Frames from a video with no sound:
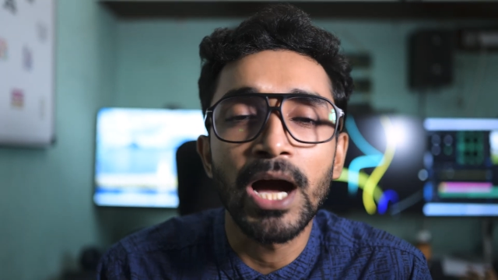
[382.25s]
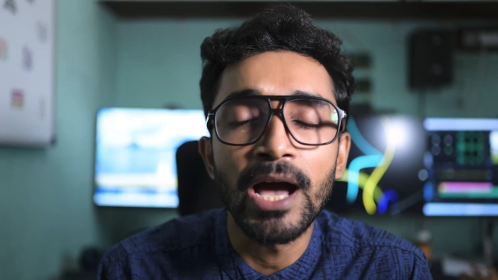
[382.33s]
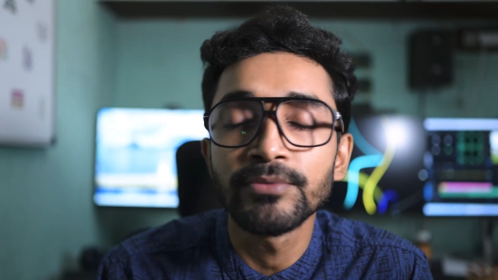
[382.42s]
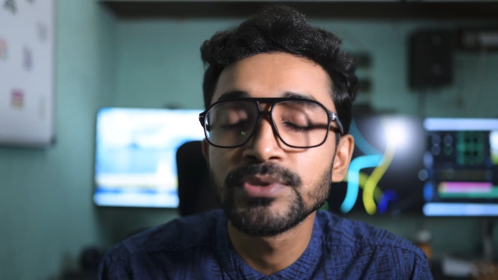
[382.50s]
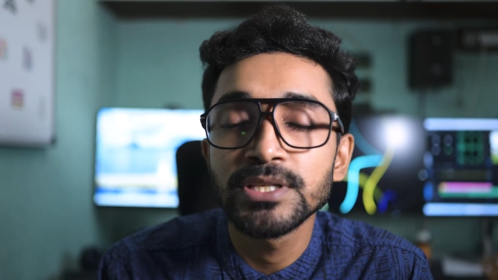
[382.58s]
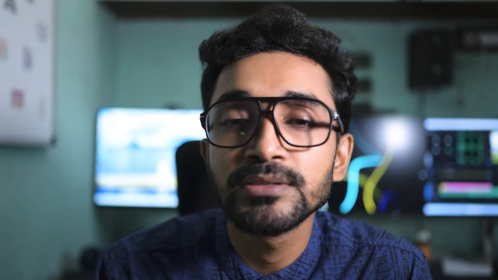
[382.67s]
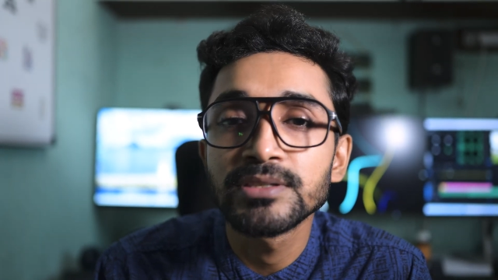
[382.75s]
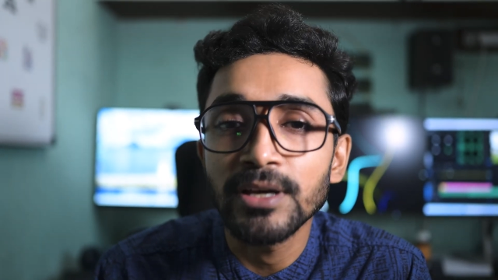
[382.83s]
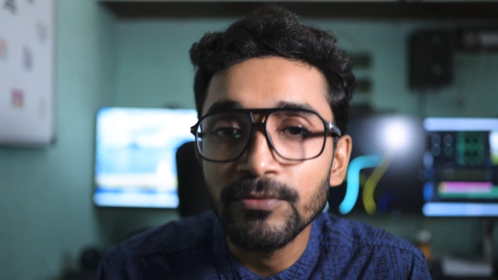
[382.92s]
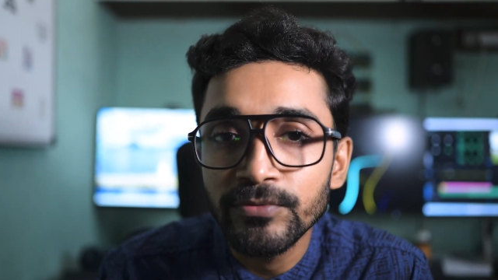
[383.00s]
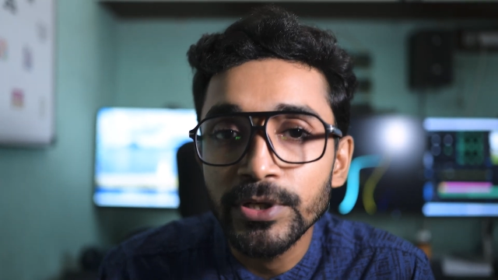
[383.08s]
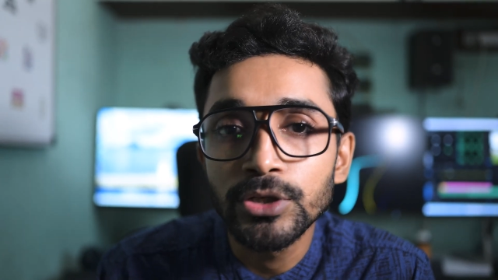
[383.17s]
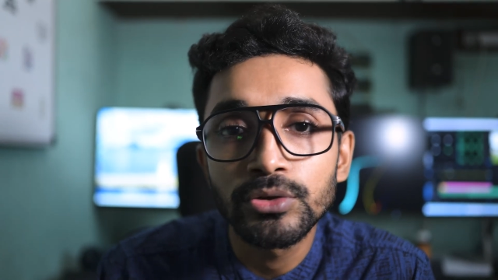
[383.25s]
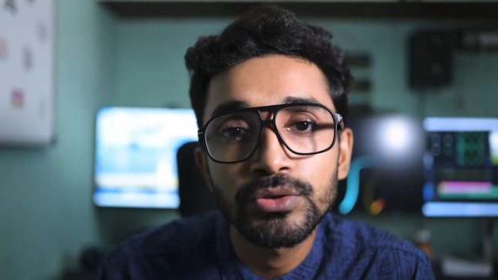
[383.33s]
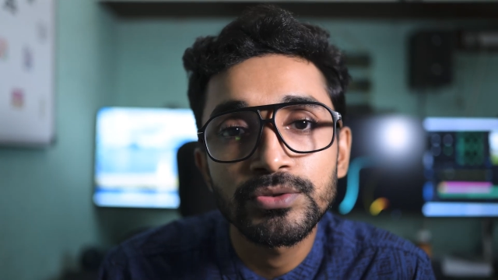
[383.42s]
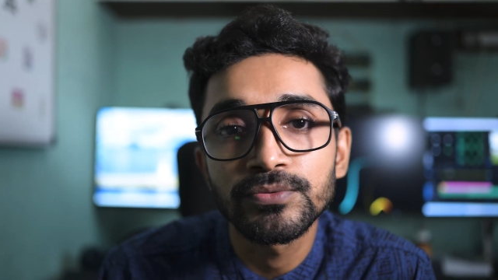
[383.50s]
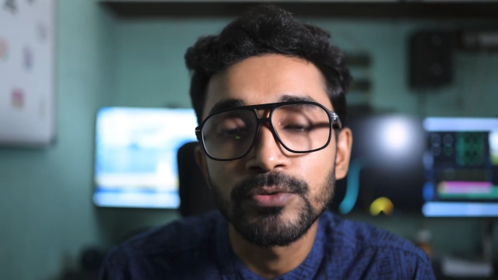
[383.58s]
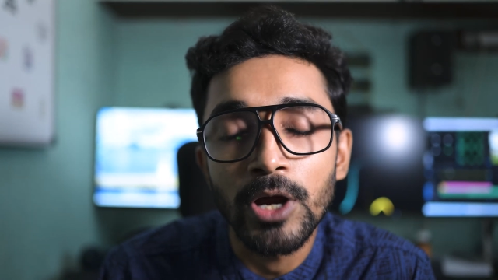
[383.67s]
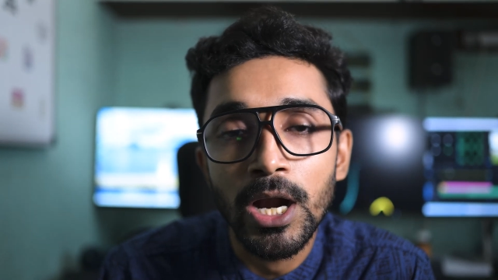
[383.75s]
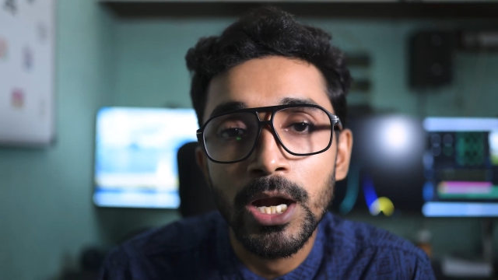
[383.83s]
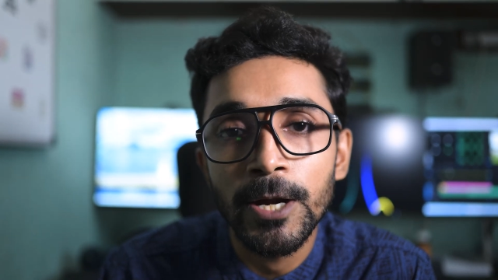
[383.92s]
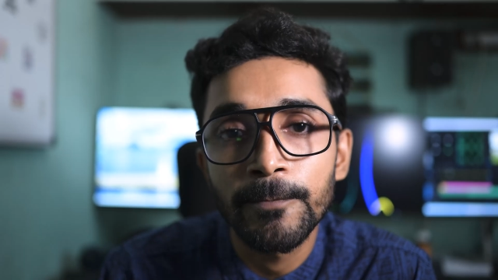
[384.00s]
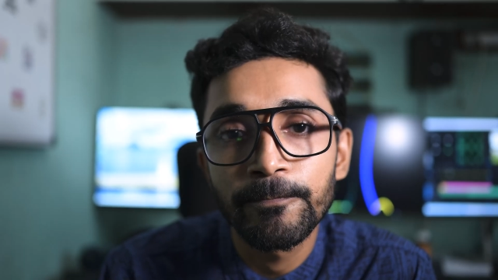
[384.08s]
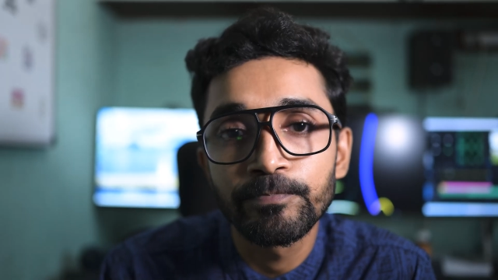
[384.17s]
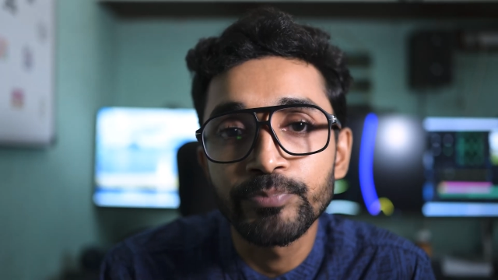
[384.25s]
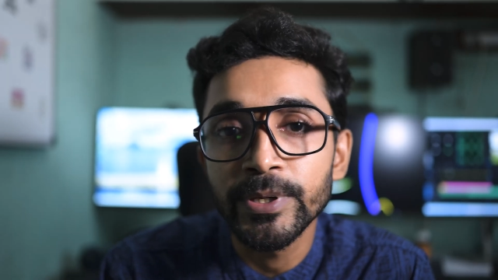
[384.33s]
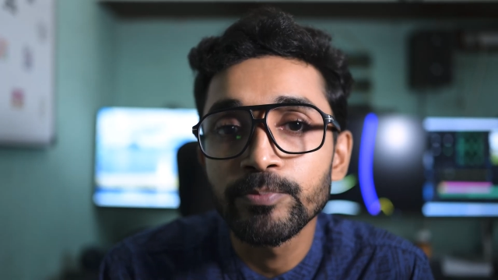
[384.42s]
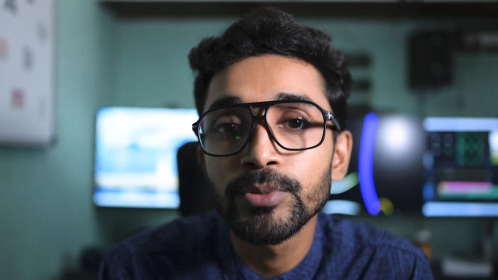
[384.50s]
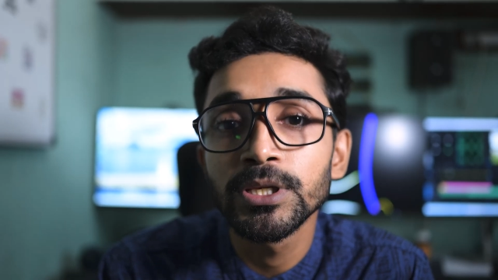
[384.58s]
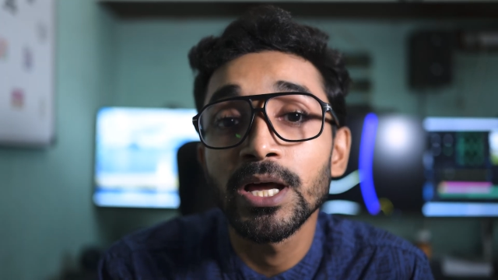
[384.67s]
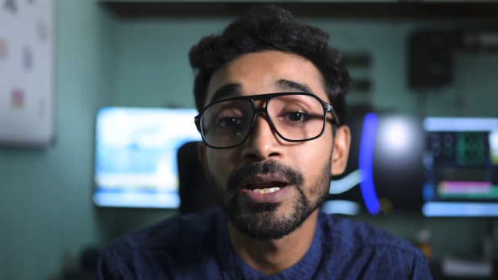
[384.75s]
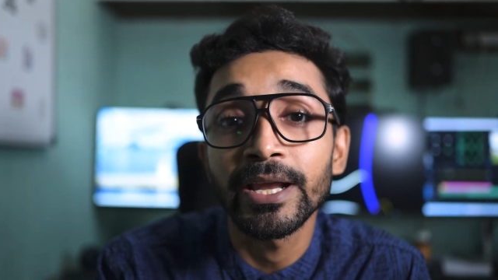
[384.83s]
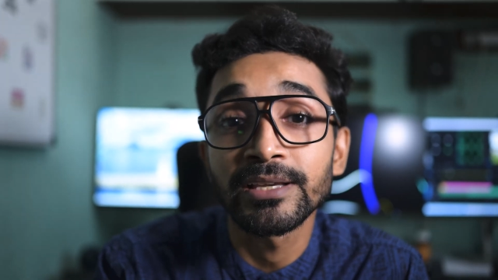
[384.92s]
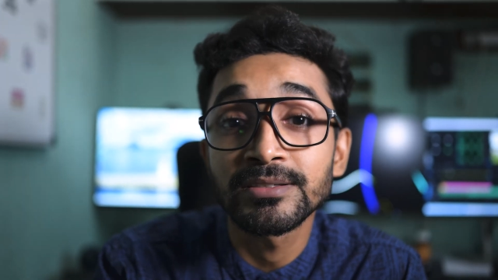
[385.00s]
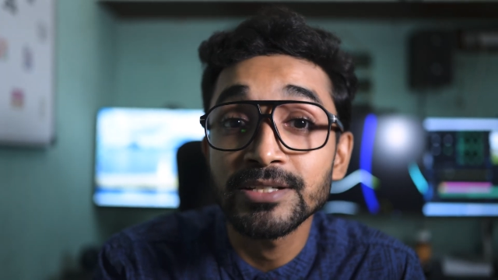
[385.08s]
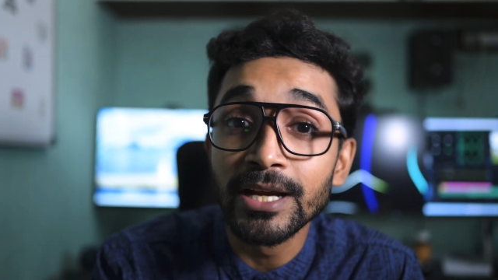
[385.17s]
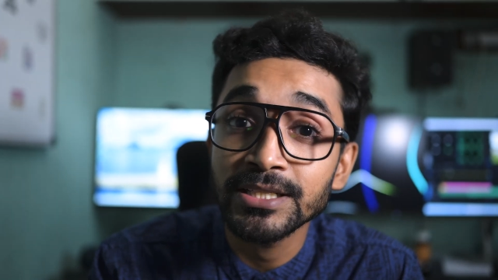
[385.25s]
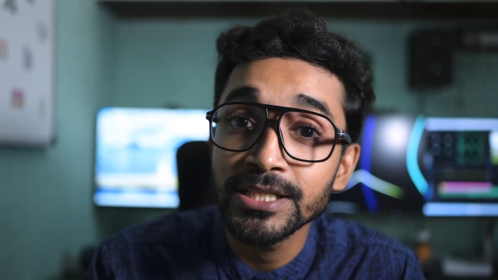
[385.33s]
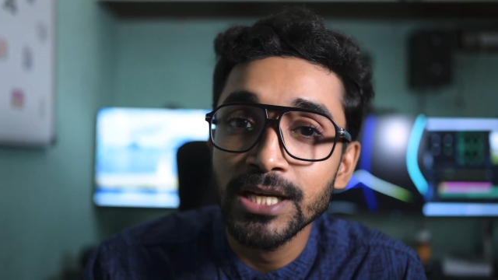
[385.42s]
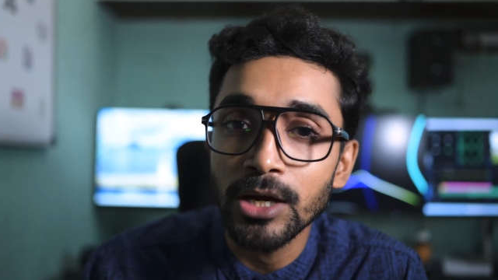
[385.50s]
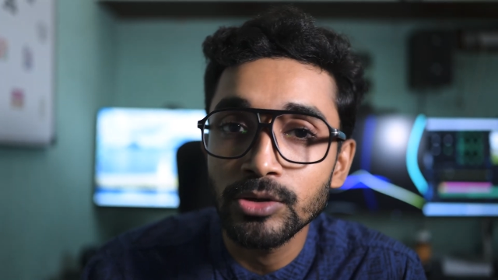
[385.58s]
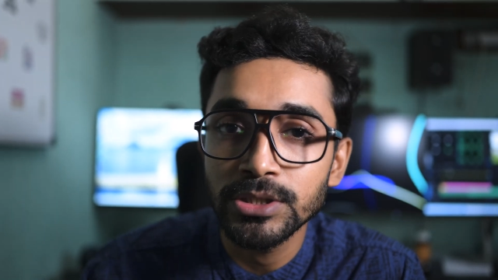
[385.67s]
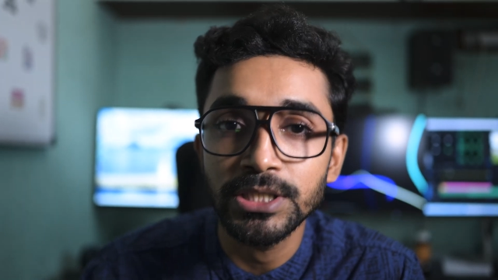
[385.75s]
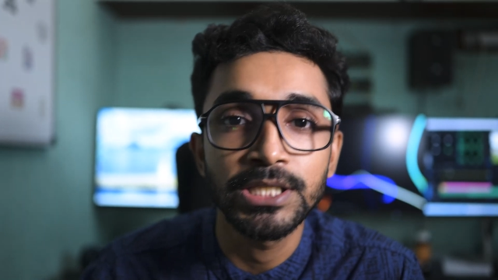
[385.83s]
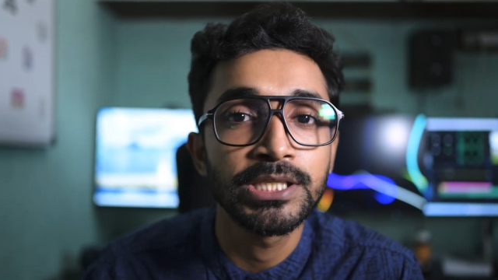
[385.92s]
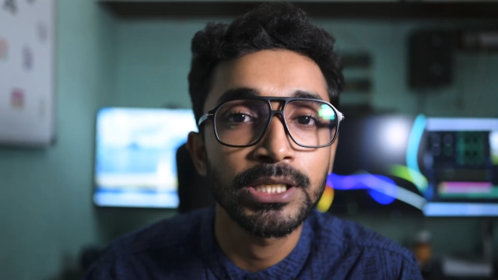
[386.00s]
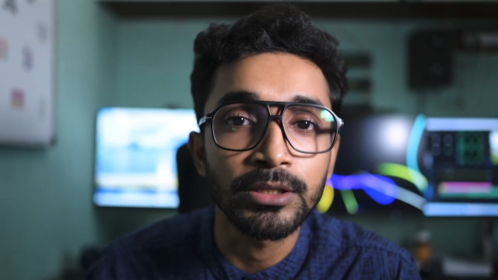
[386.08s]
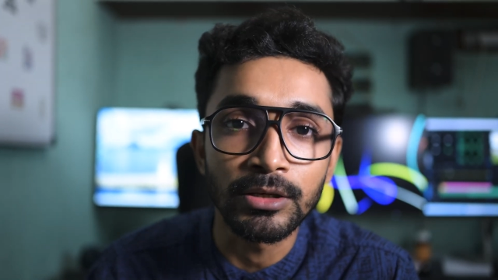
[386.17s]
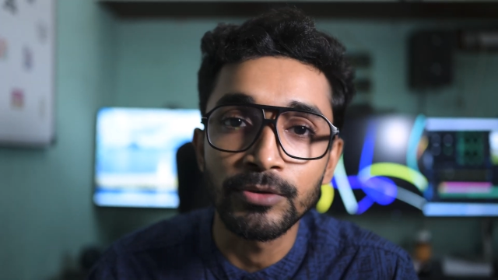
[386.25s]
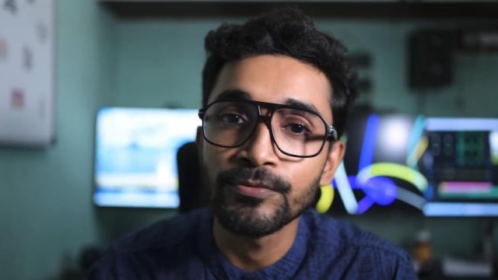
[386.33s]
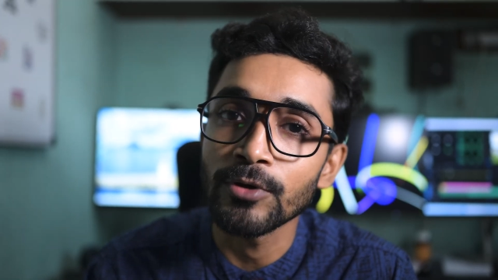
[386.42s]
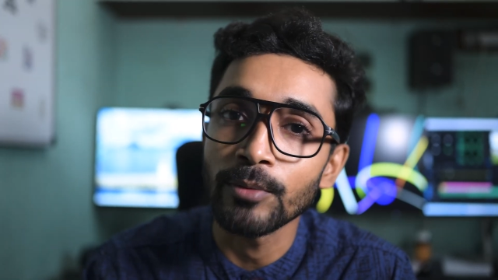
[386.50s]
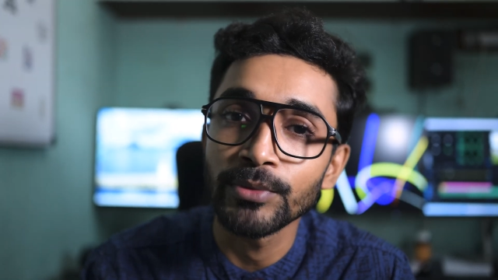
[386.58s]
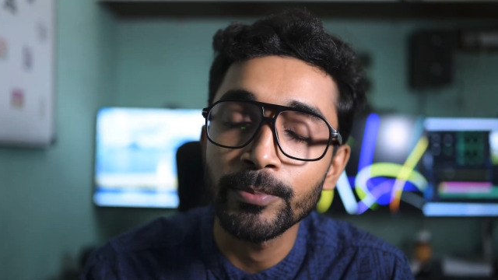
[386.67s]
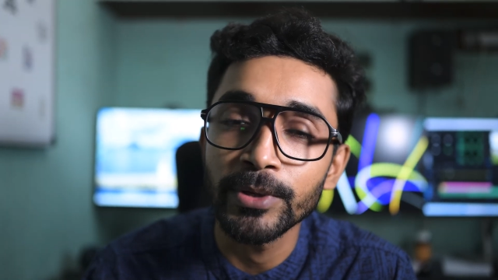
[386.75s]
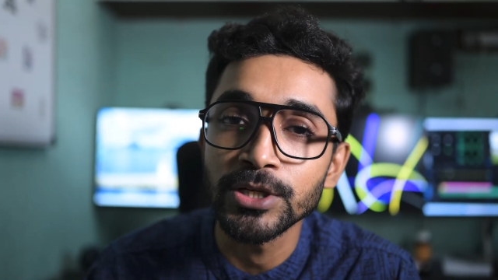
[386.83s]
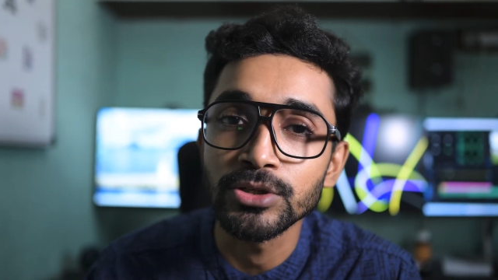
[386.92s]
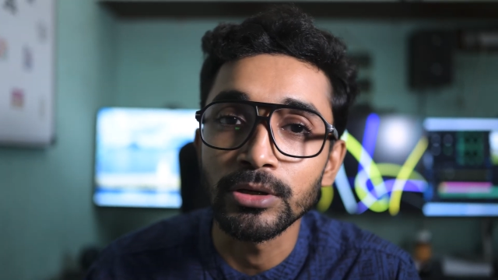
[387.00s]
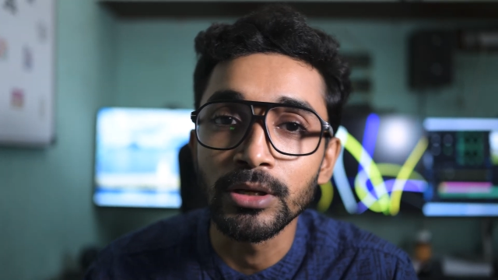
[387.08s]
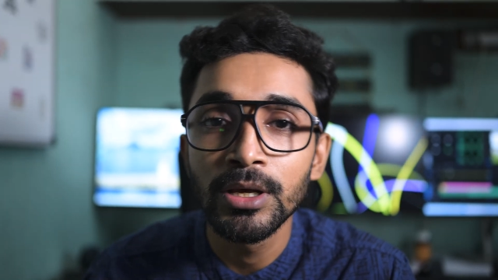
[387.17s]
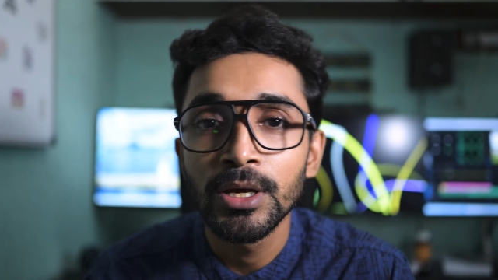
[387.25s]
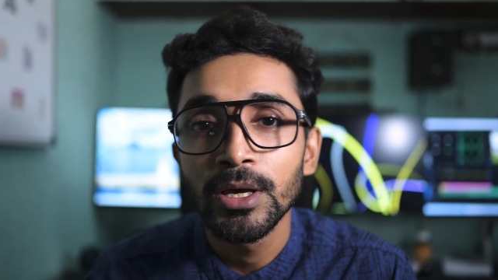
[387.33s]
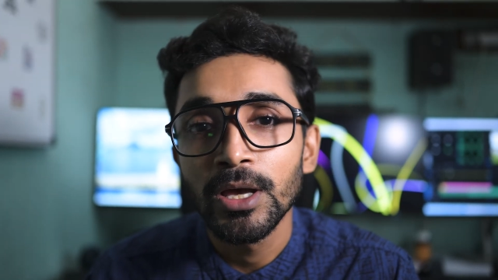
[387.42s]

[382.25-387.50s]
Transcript: I've seen some videos where people are extracting out ethanol from the petrol